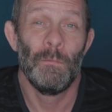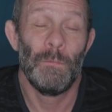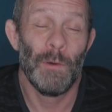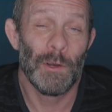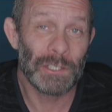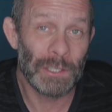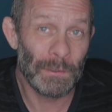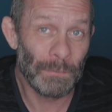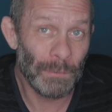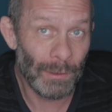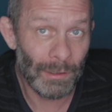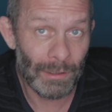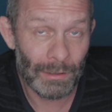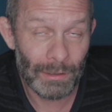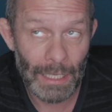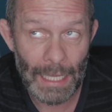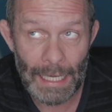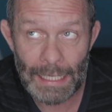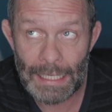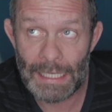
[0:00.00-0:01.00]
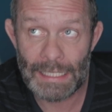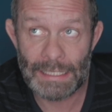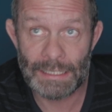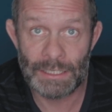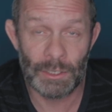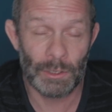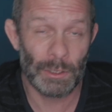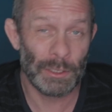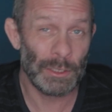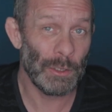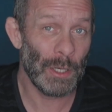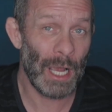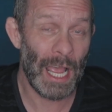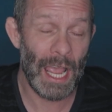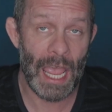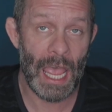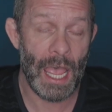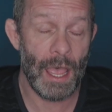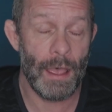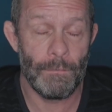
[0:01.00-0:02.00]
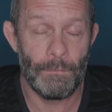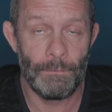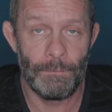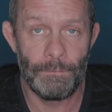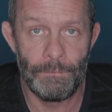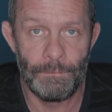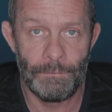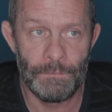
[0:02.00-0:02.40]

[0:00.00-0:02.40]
First of all, like I told you, I have